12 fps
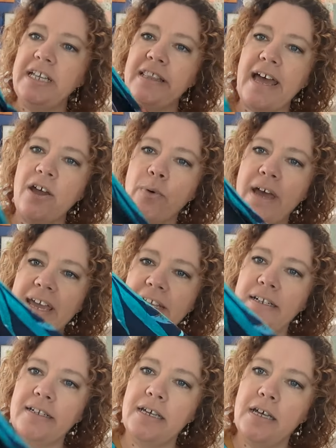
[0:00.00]

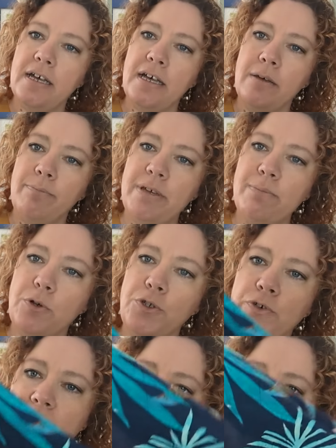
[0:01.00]
lightweight, a bit more
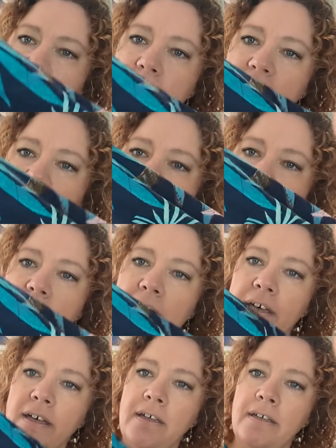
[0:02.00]
drape than the other